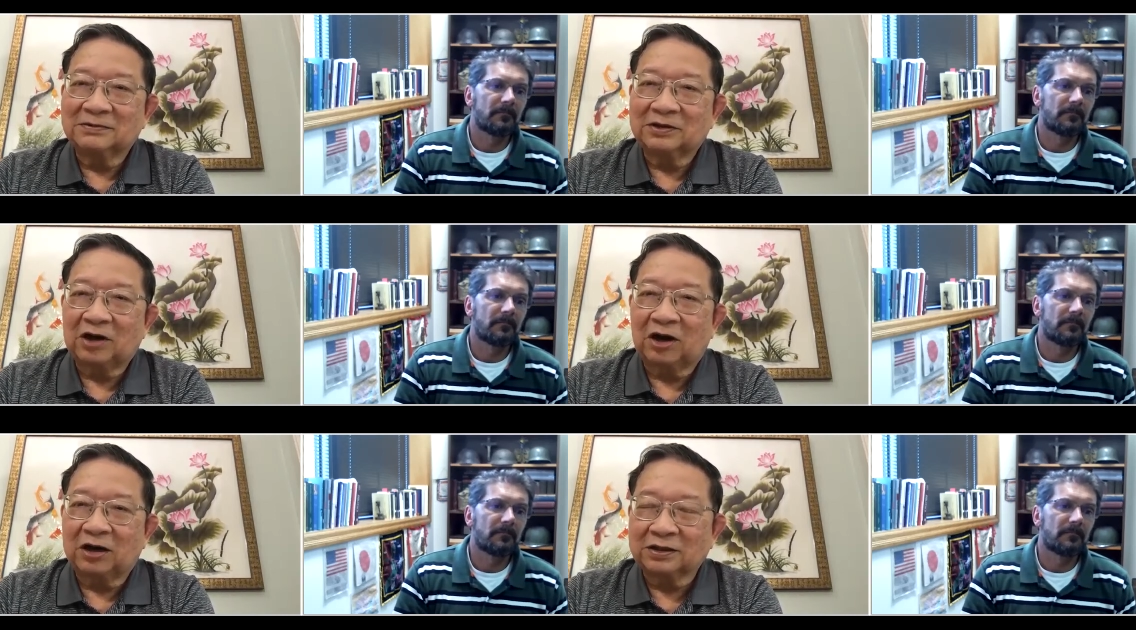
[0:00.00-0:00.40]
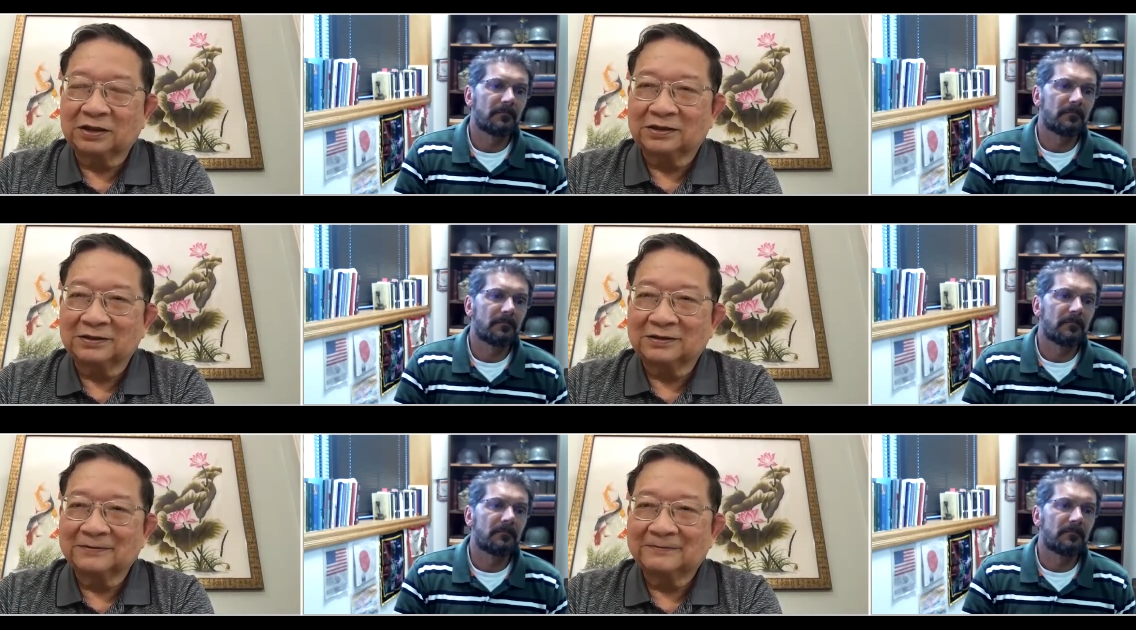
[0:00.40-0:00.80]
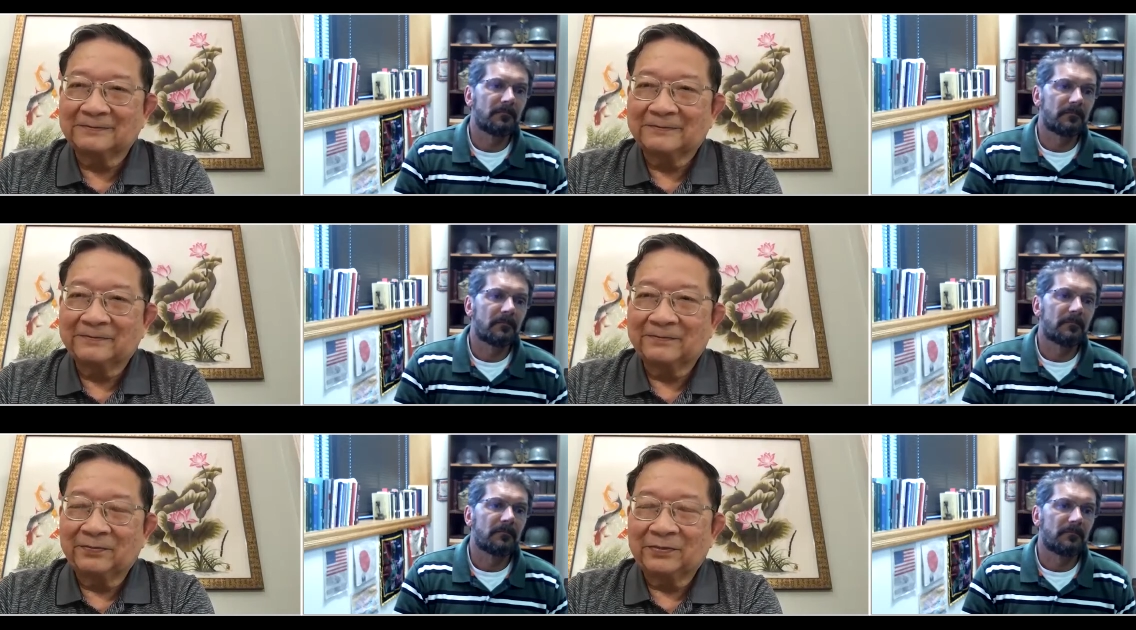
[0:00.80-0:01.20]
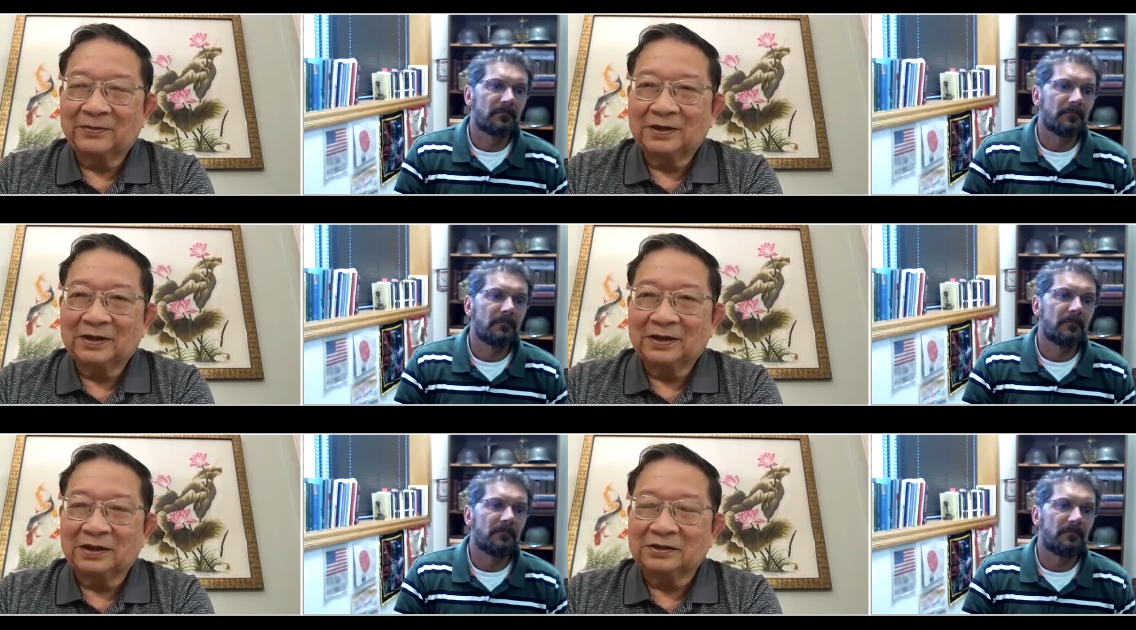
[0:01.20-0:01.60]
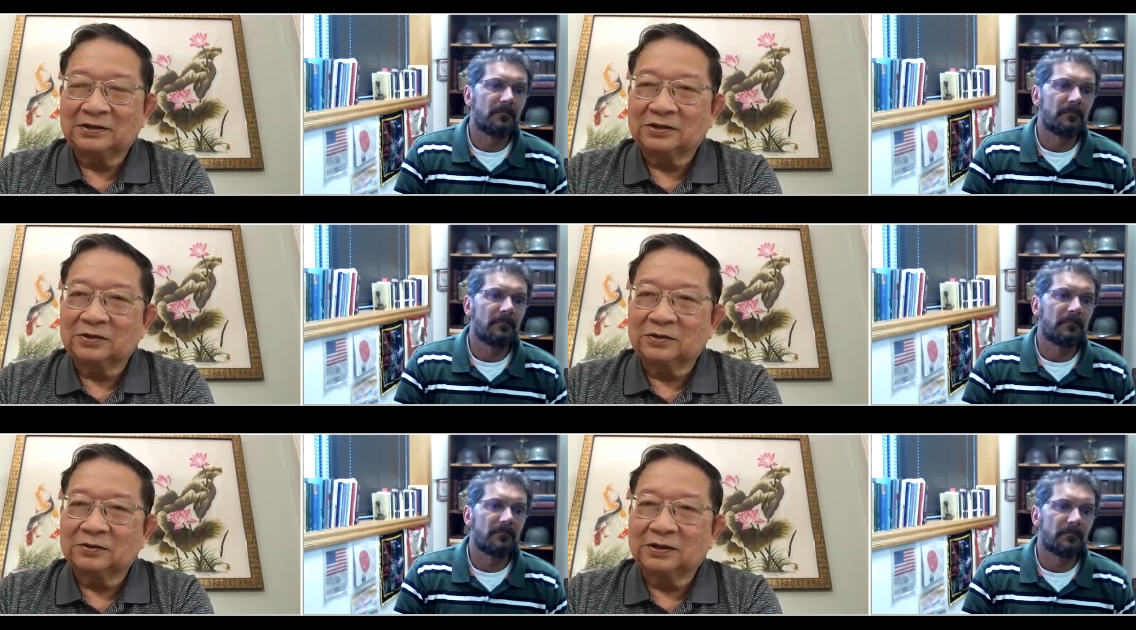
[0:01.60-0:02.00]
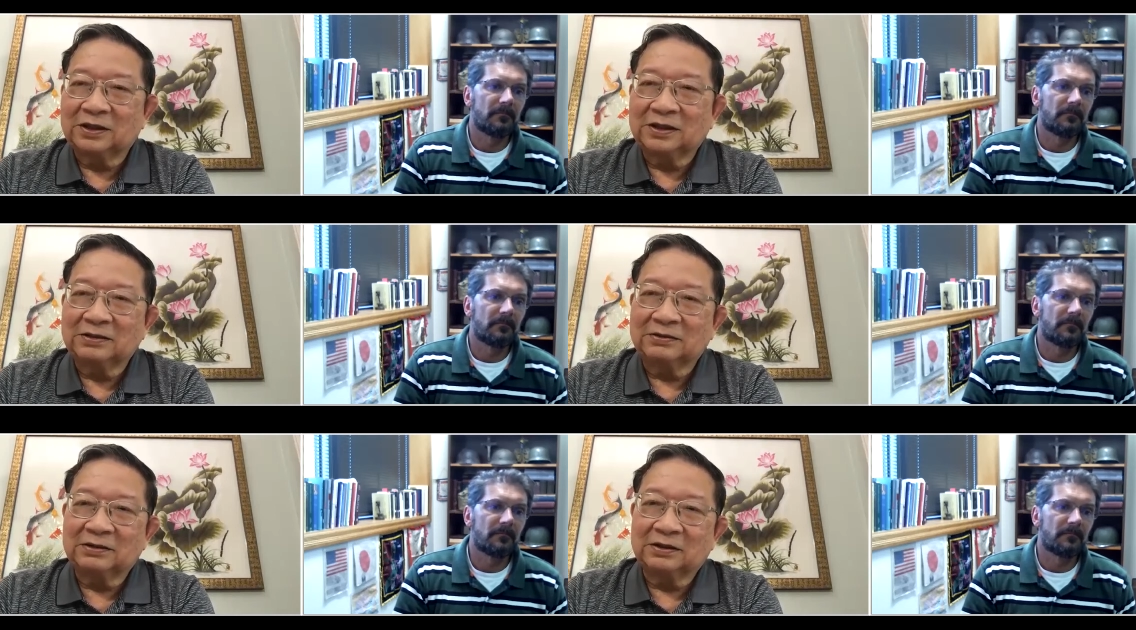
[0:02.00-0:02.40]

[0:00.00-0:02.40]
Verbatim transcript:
Speaker 1: target. Mm. And hmm. so they